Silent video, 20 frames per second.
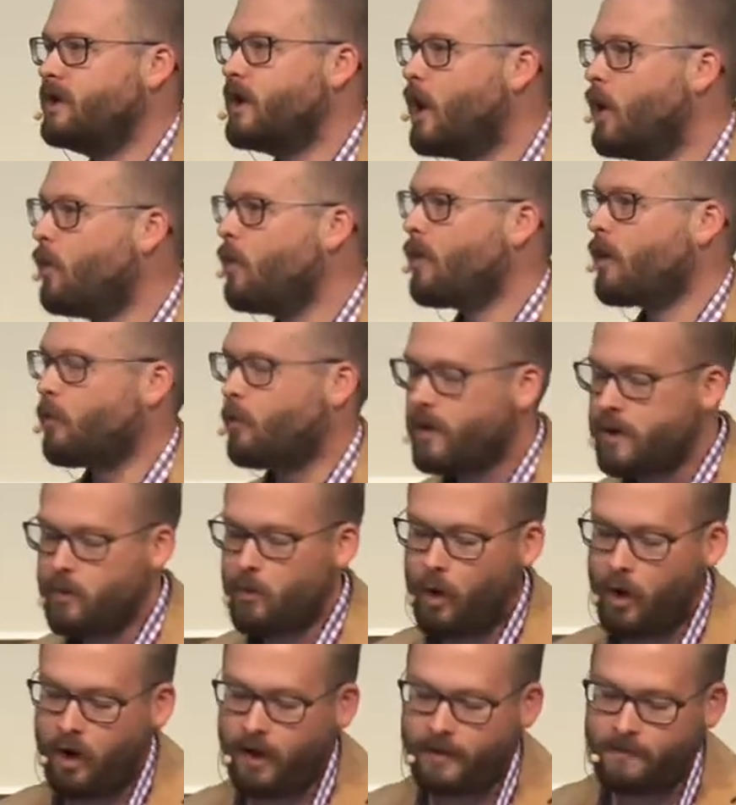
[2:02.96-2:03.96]
know where we
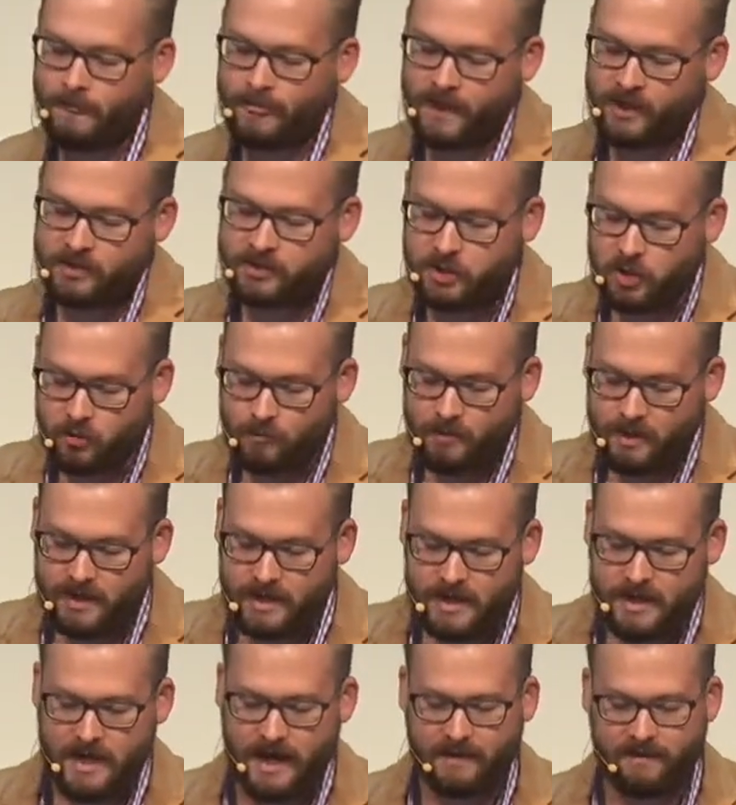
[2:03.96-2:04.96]
want to
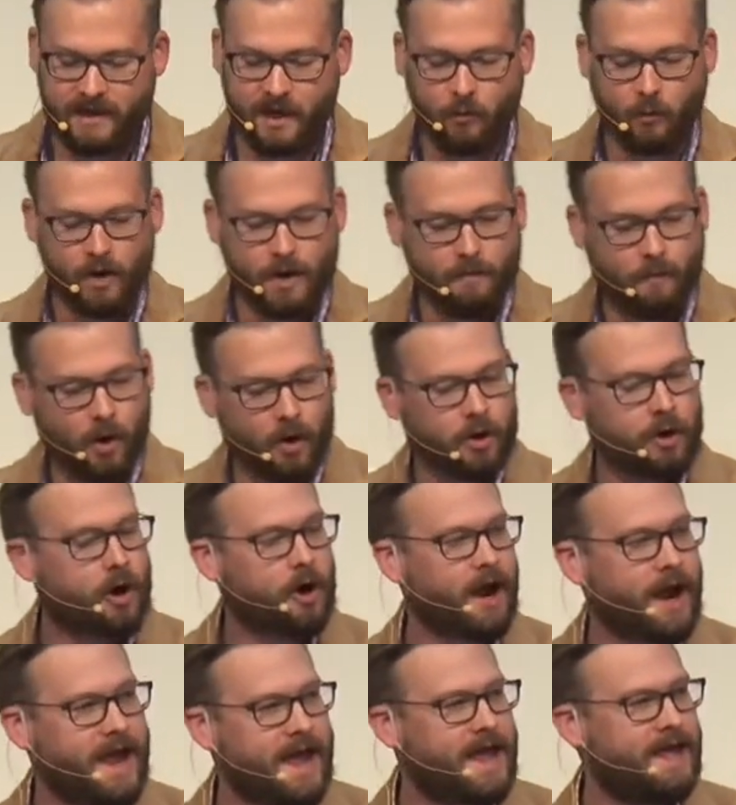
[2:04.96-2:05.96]
be, and then we put our
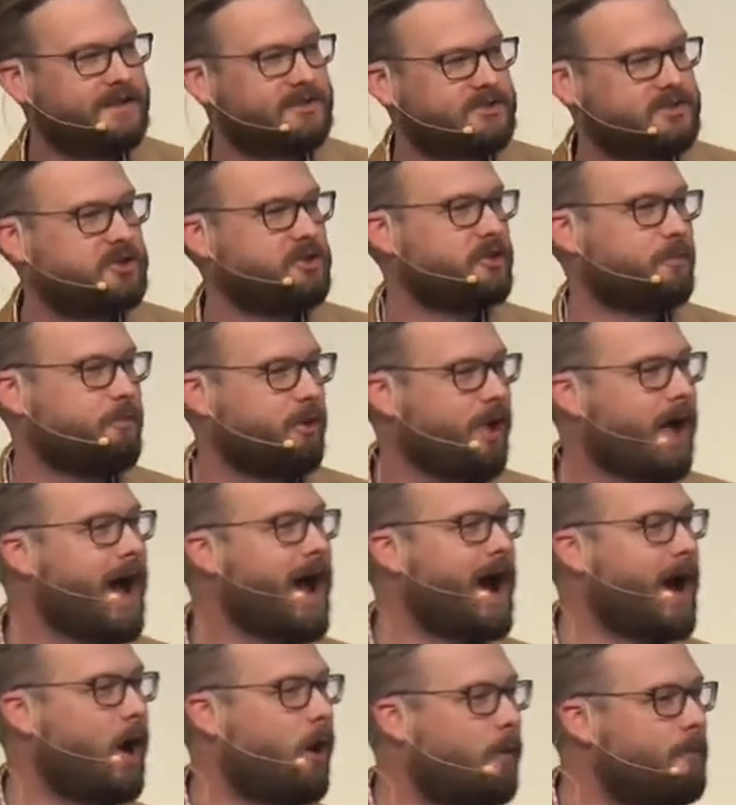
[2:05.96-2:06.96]
hands to the
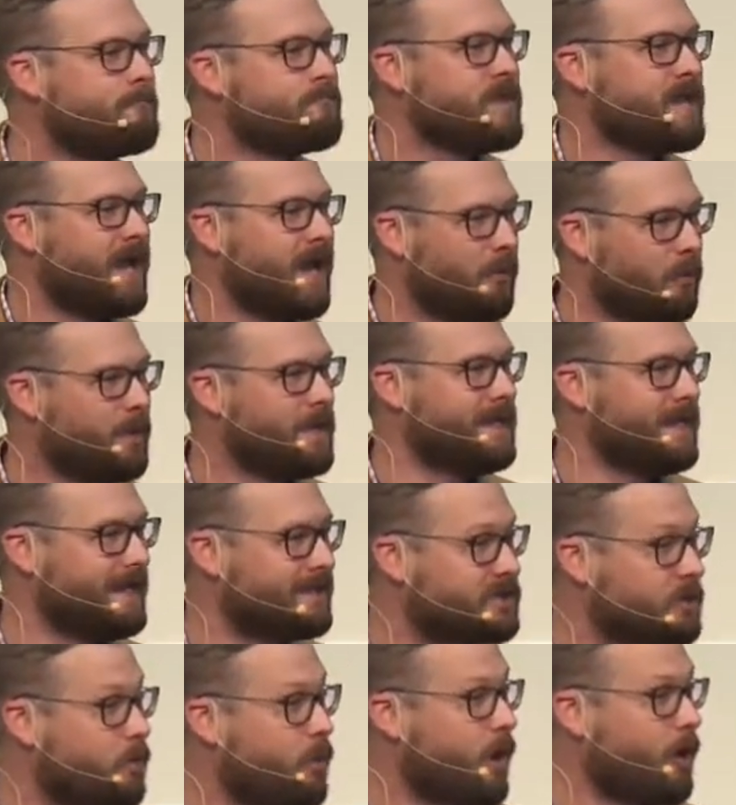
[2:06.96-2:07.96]
plow and we
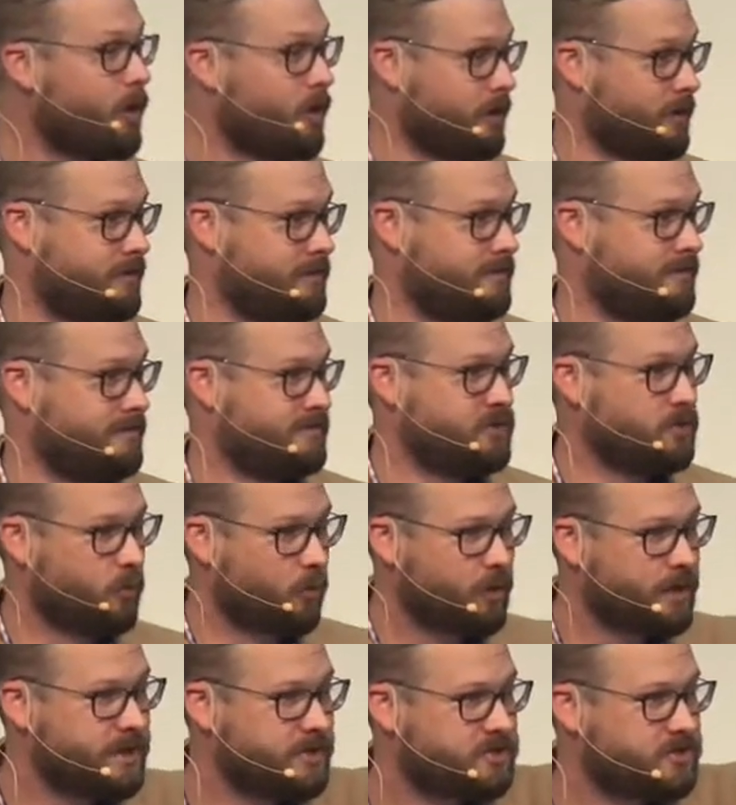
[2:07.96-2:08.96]
get to work to
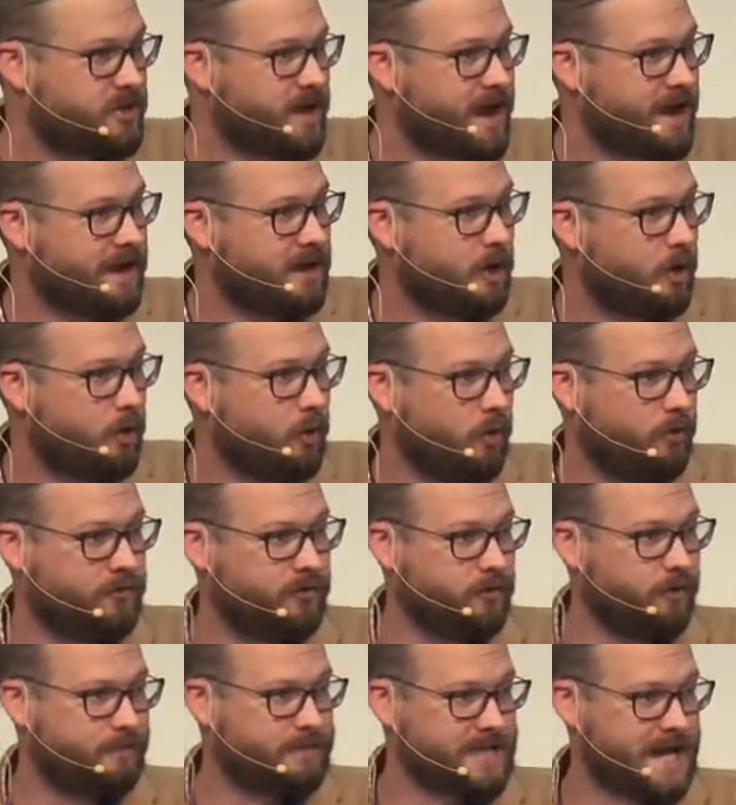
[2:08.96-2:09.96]
reach that goal,
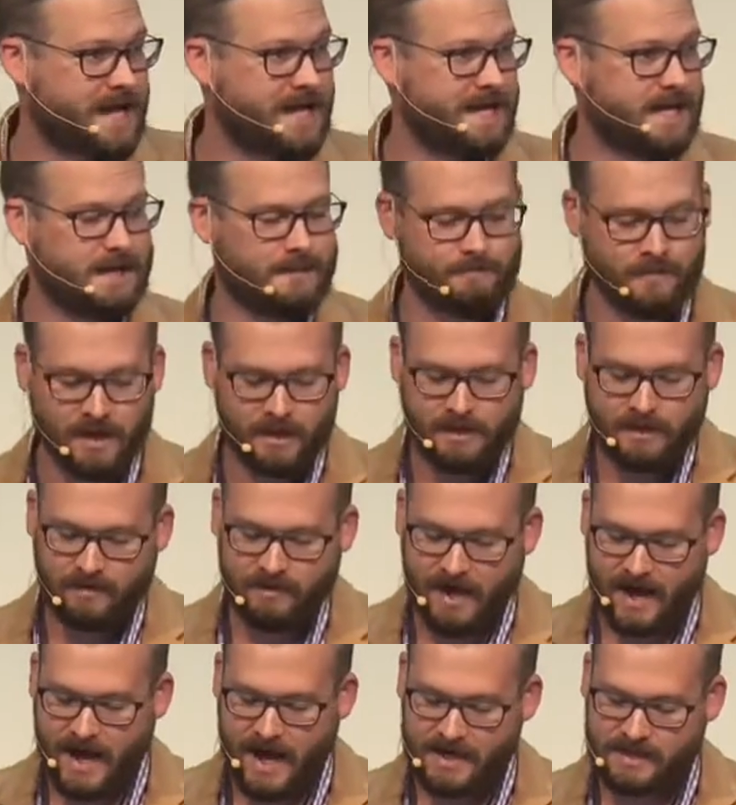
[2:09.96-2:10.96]
to obtain
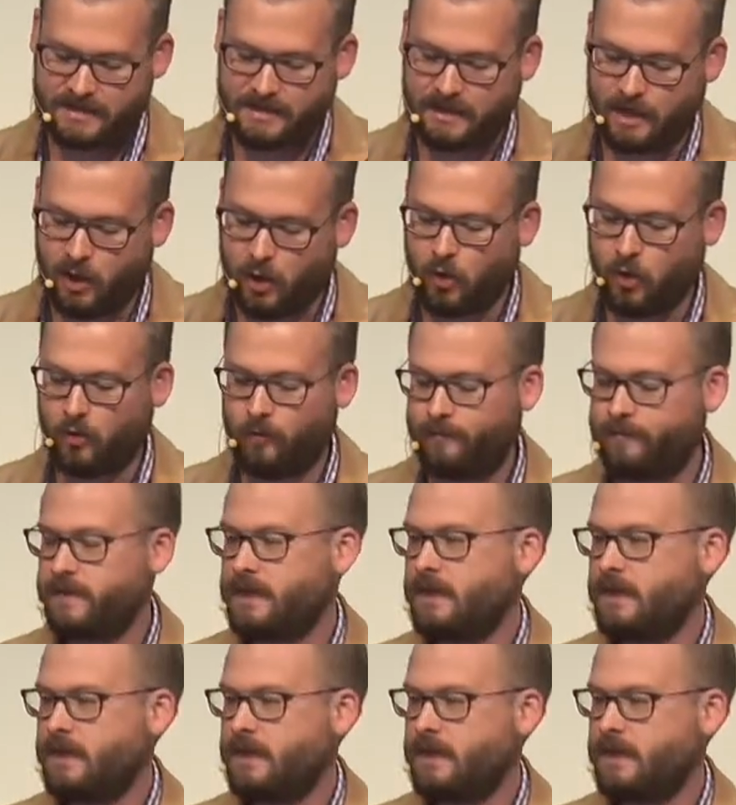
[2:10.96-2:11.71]
that goal.